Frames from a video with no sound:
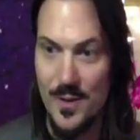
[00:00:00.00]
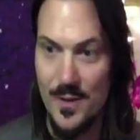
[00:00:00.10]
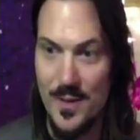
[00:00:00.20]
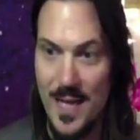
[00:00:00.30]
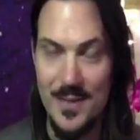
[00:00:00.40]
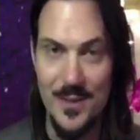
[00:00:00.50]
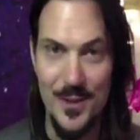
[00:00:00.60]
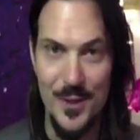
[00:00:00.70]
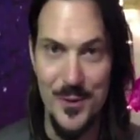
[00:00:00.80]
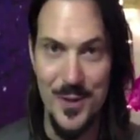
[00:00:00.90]
that's
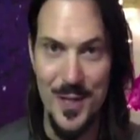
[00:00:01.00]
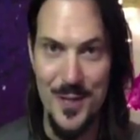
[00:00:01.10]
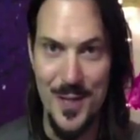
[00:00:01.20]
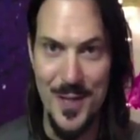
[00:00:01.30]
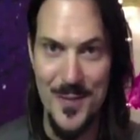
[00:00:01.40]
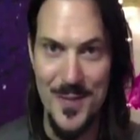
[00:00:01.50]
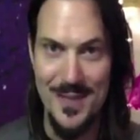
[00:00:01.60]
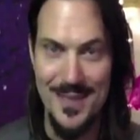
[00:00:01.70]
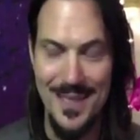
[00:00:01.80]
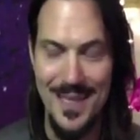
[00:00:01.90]
another one I
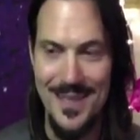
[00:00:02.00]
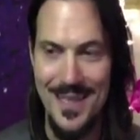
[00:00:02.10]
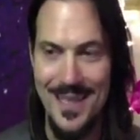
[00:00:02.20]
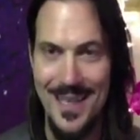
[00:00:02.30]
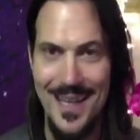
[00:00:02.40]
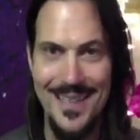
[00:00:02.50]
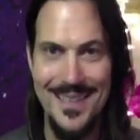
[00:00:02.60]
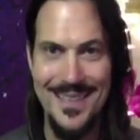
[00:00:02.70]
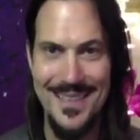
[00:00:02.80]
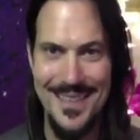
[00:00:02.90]
recommend. And then I
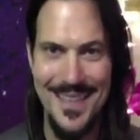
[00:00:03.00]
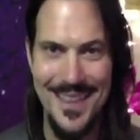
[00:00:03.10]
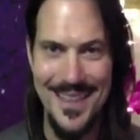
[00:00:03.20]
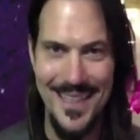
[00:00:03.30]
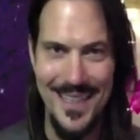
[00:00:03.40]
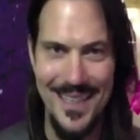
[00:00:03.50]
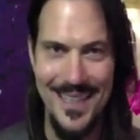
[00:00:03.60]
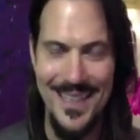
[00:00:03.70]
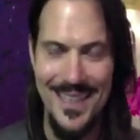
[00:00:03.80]
did the thing